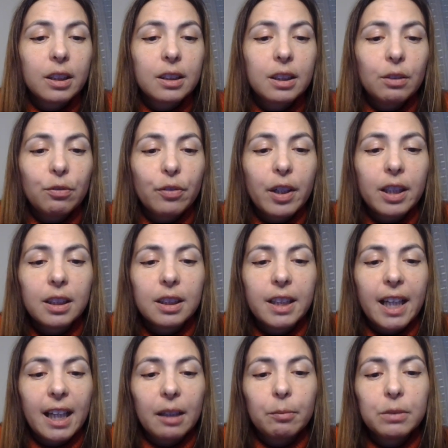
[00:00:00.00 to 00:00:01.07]
different
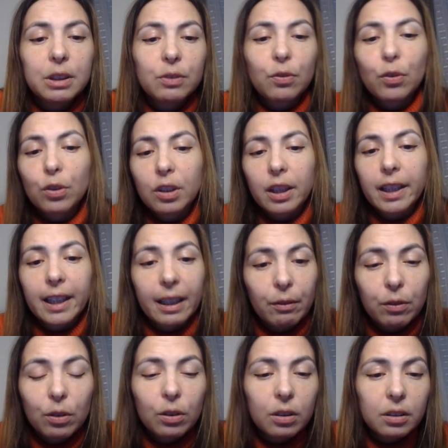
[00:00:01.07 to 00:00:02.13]
names for
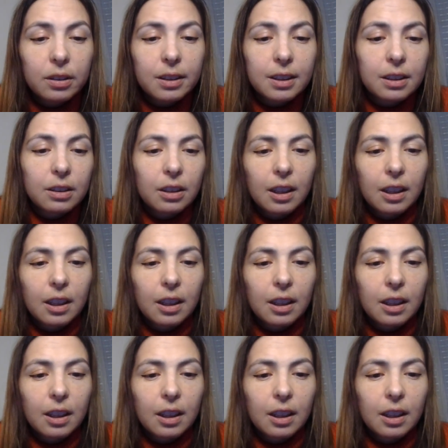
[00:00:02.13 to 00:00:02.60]
levels,